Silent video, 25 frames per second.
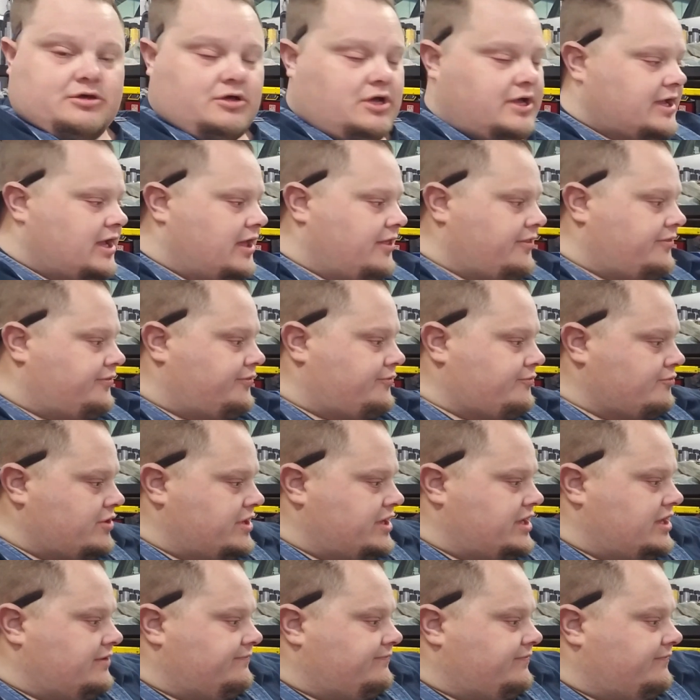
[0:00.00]
I got
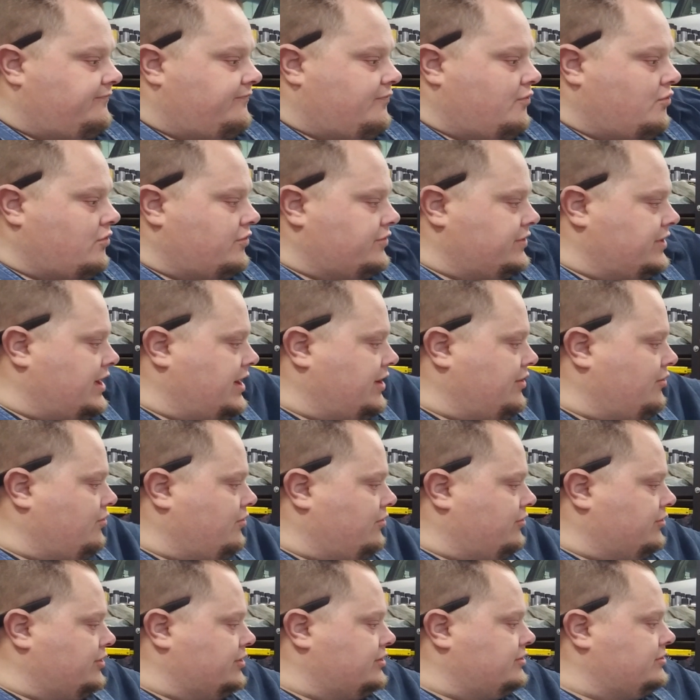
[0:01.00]
three of the four that I
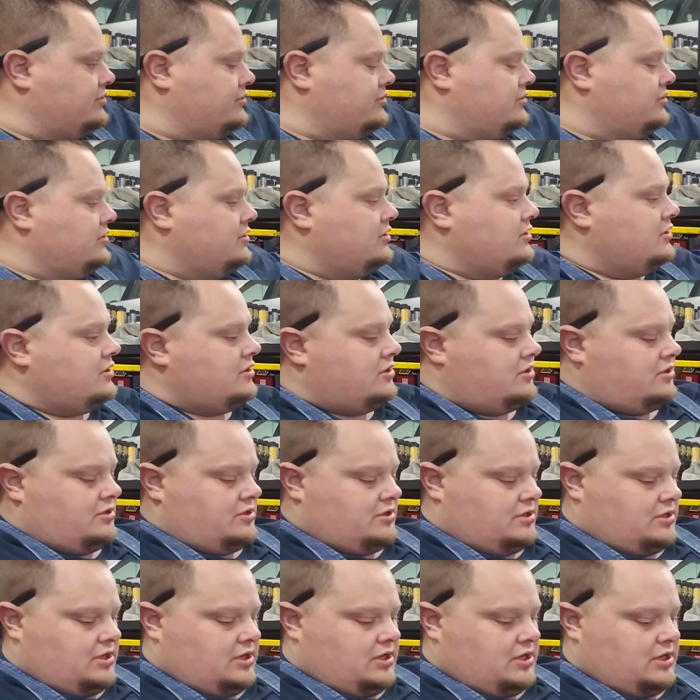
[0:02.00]
ordered,
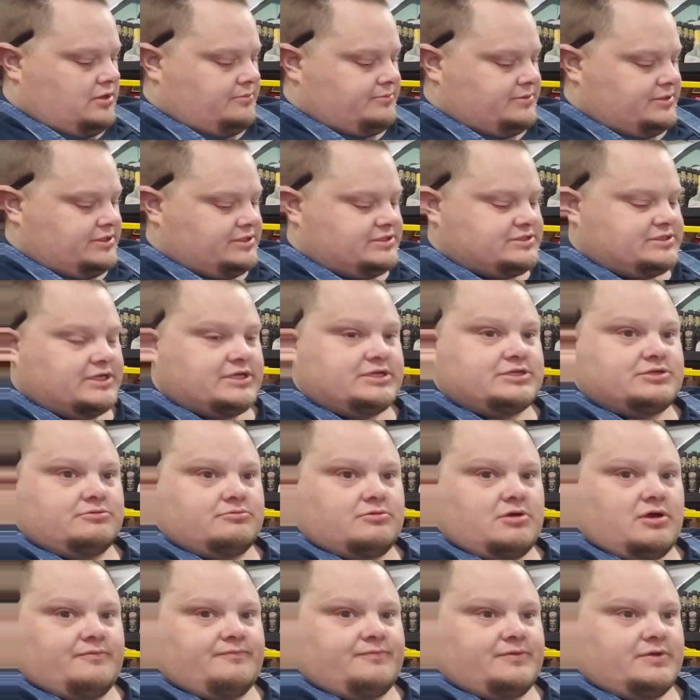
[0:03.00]
um, and these things are
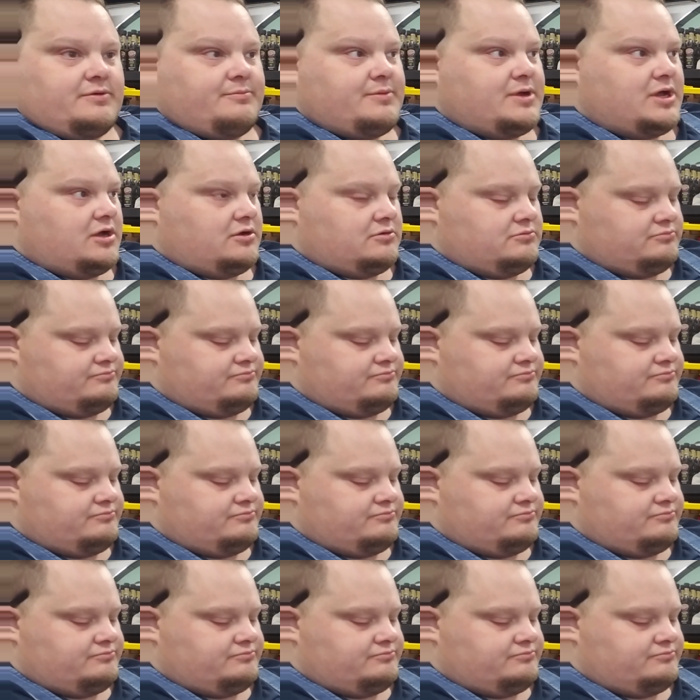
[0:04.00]
roughly about